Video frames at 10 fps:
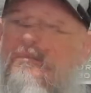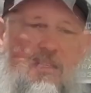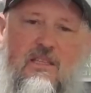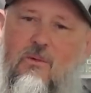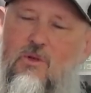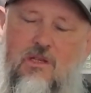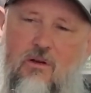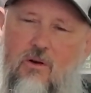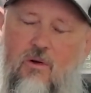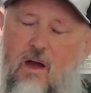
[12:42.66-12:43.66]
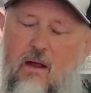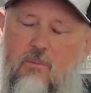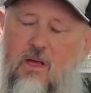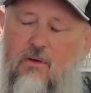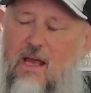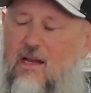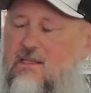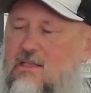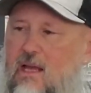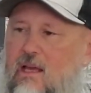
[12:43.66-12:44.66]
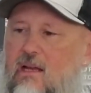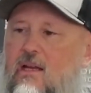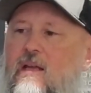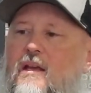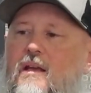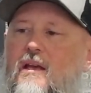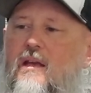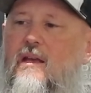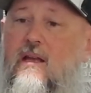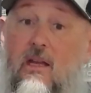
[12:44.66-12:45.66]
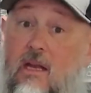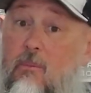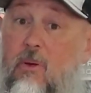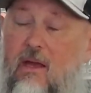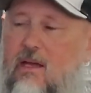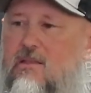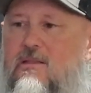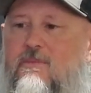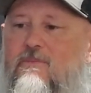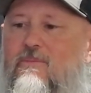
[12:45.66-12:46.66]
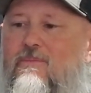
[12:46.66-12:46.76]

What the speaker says: Yeah, someone's gonna correct me on how to say it. Knipex.